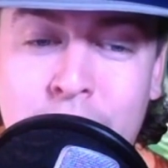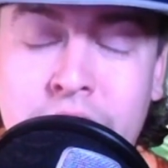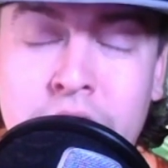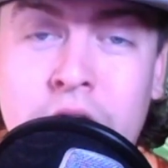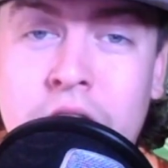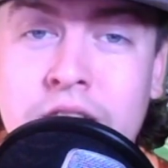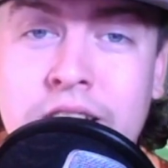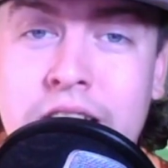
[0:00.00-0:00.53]

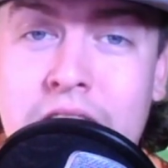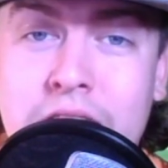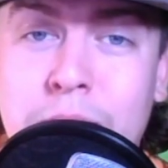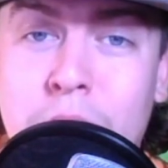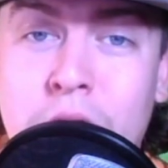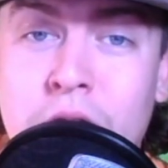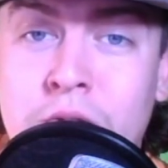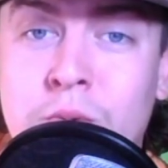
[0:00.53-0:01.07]
guard Zach
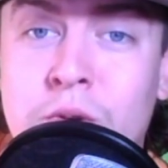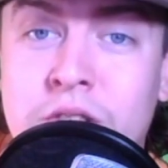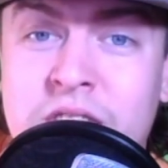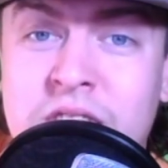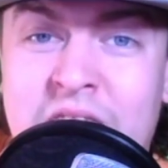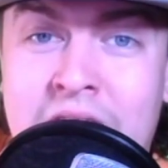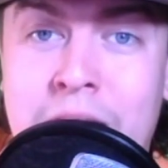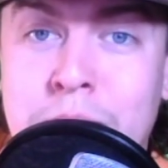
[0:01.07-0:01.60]
Martin will
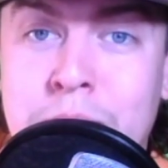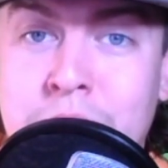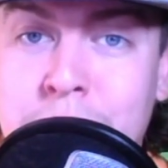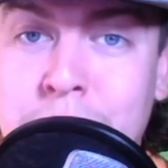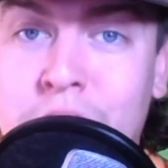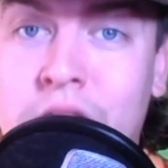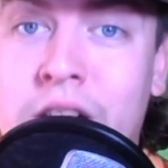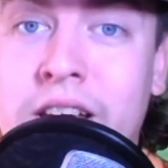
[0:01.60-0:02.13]
not be
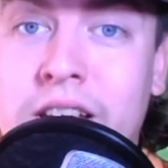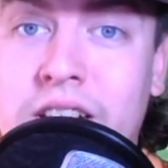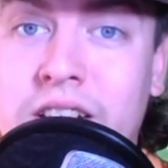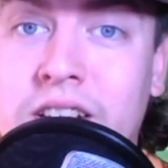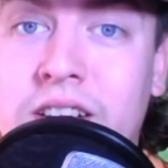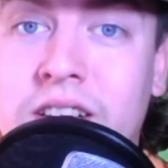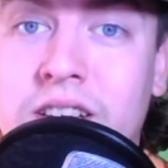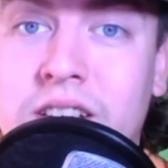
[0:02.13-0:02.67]

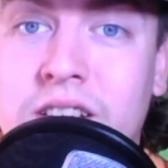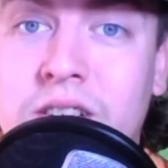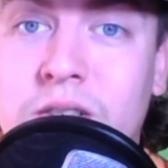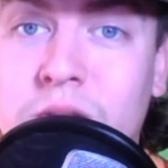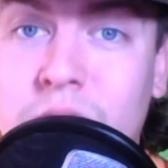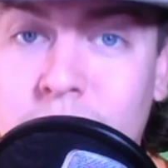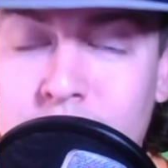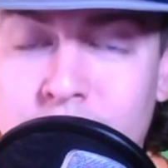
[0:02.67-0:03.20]
playing
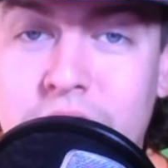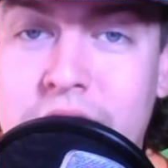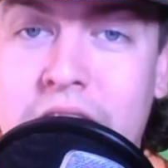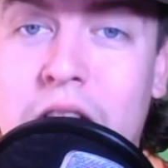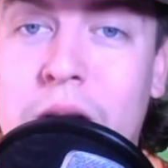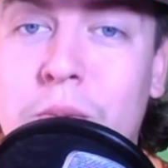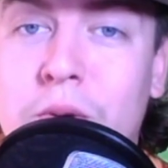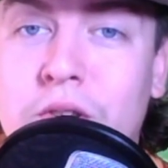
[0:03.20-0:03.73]
for the
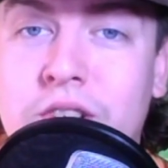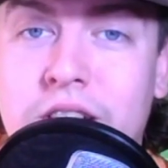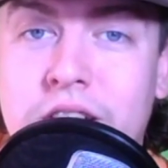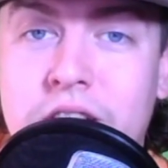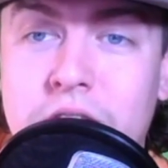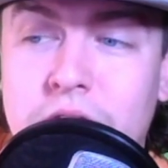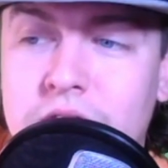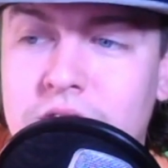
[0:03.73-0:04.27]
Cowboys on
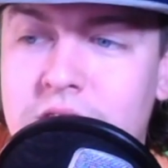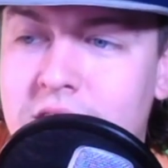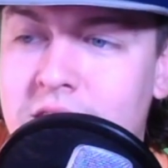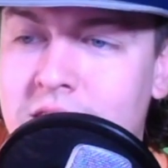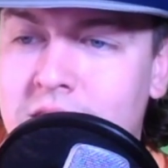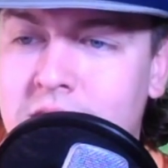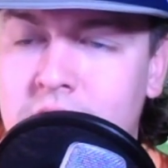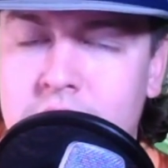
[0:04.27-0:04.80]
Thursday.
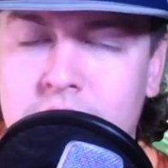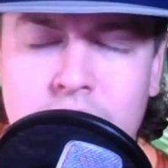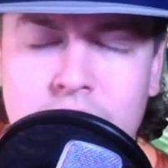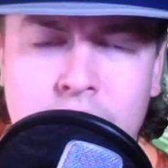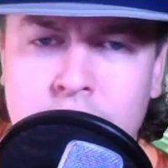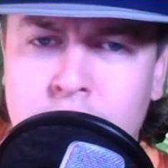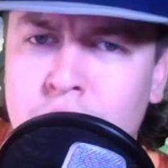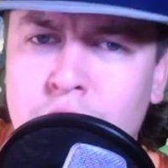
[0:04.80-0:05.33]

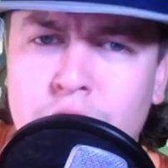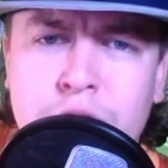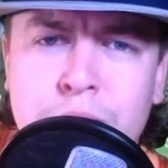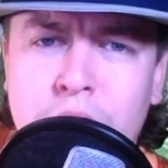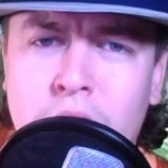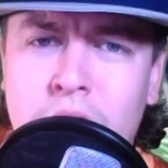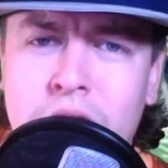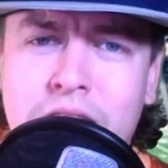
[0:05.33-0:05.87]
A huge
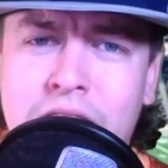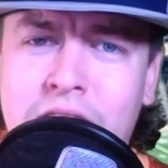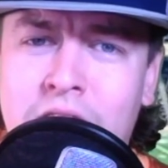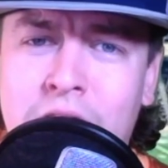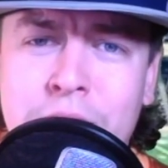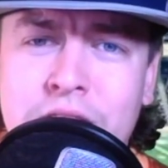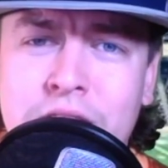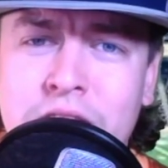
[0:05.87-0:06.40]
blow to that
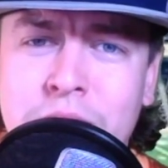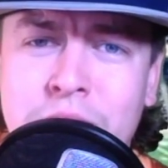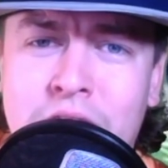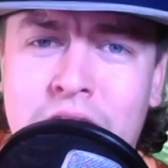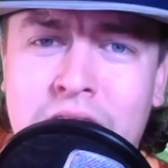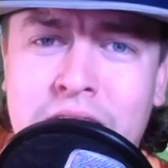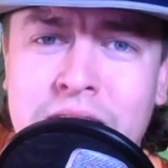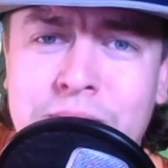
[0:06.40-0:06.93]
offensive
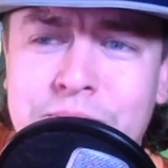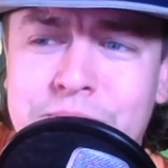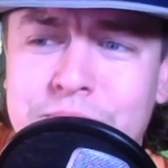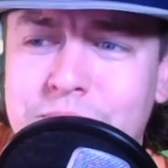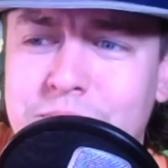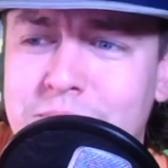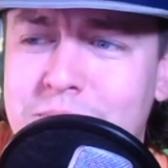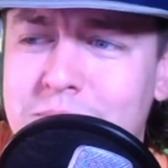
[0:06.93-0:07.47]
line.
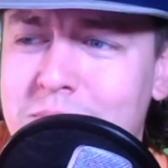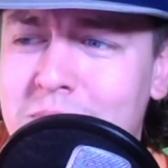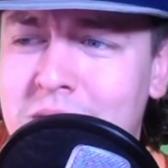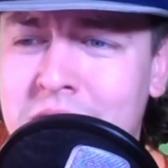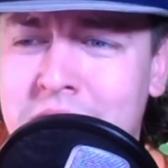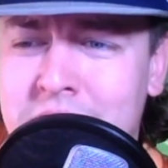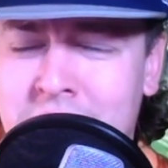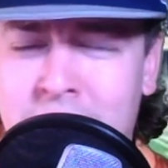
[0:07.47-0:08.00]

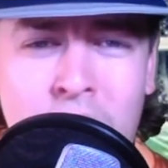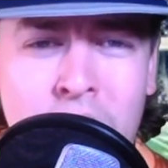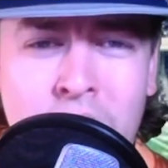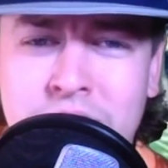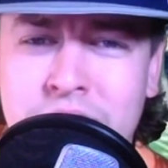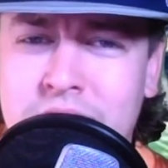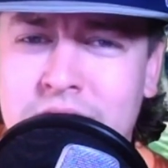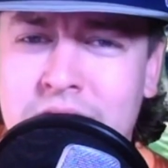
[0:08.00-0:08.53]

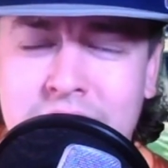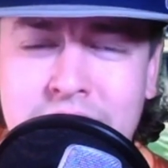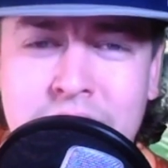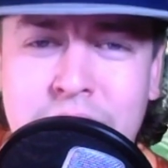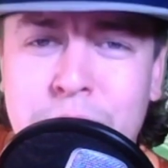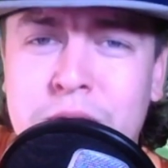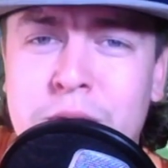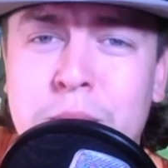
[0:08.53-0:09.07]
All that
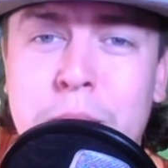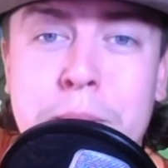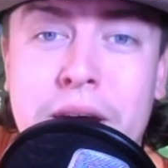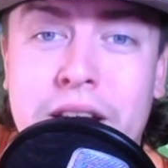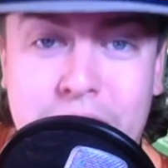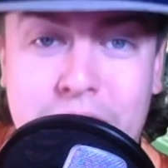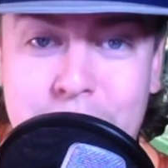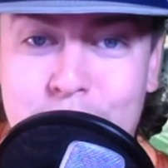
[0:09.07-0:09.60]
team has been
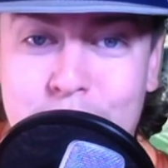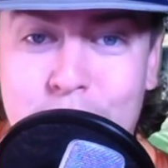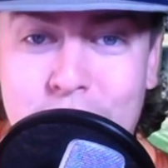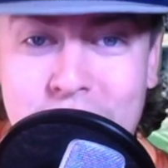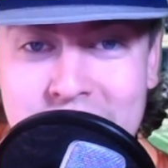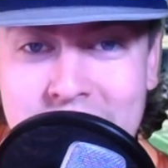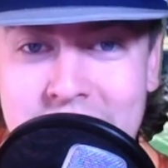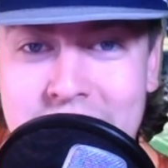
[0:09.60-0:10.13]
begging
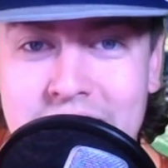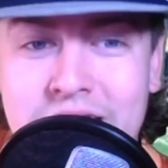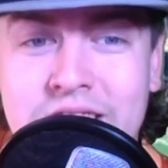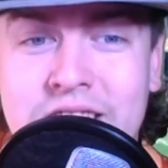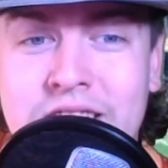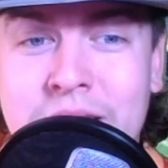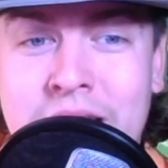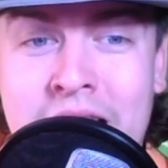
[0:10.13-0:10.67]
for
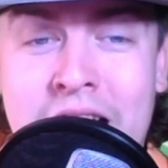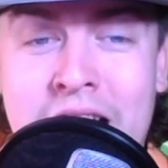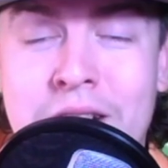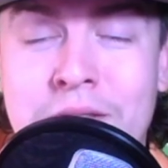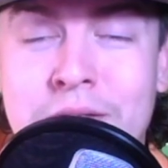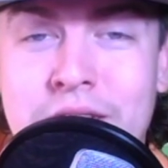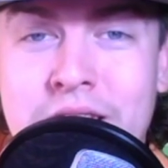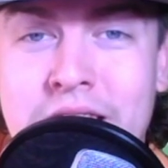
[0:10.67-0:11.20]
is to
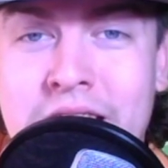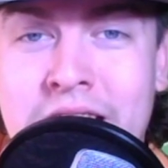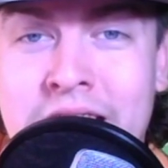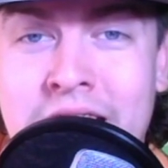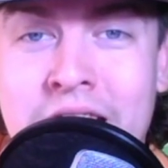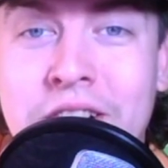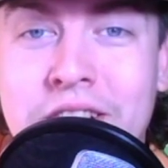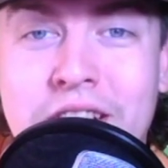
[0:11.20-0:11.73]
have a
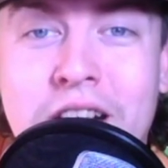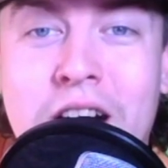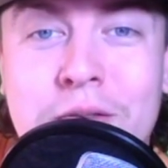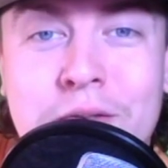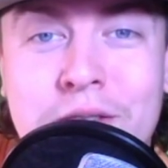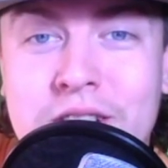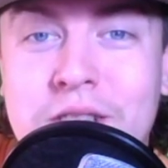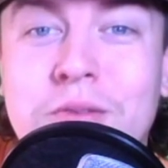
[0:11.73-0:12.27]
healthy
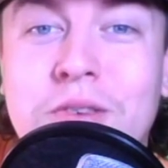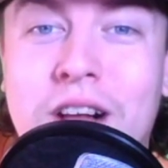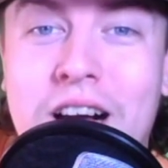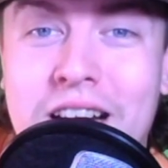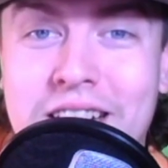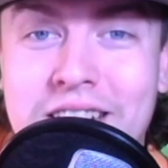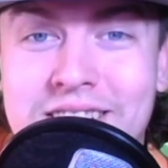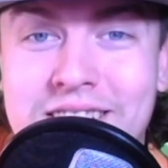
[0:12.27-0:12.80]
offensive
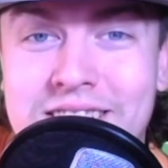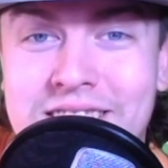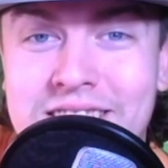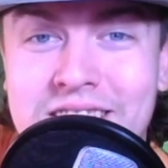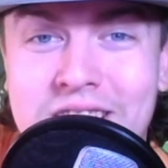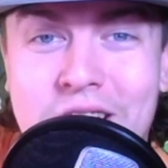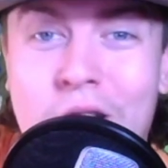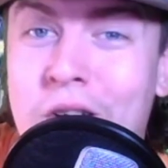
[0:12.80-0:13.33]
line
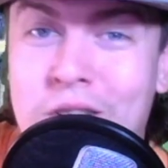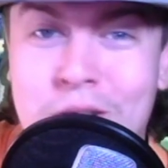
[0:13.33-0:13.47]
all at